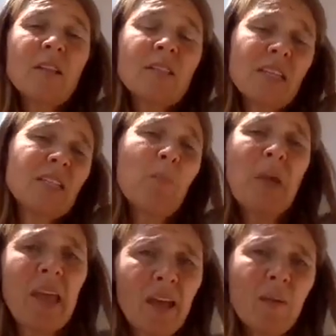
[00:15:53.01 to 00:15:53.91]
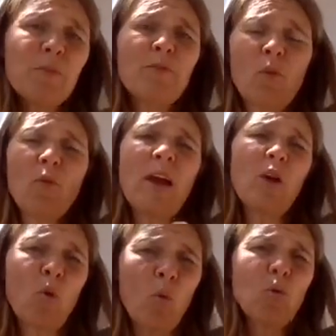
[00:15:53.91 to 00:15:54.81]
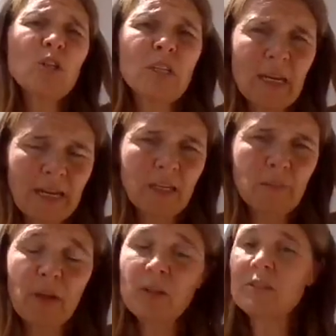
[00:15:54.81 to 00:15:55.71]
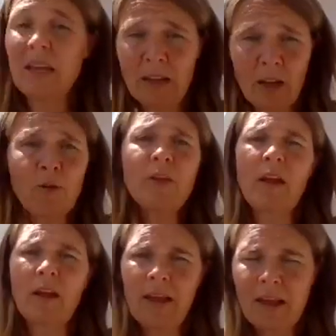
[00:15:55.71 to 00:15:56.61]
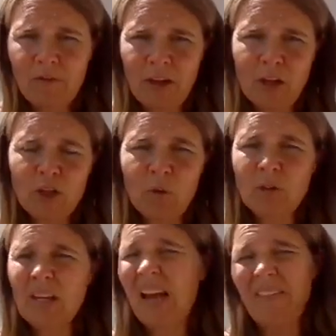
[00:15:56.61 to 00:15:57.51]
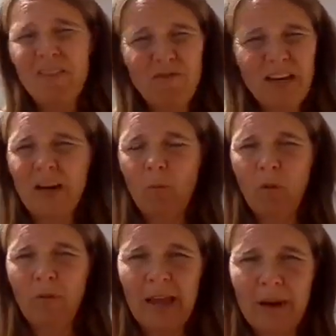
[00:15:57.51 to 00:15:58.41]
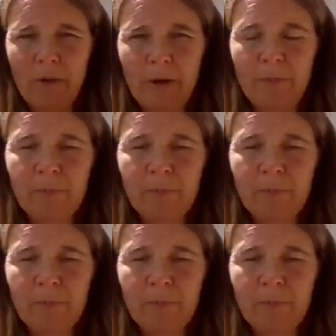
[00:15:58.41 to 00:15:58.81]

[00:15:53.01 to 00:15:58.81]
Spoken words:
disappear before that court date because they know they're going to get an eviction order and they really don't want the aggro.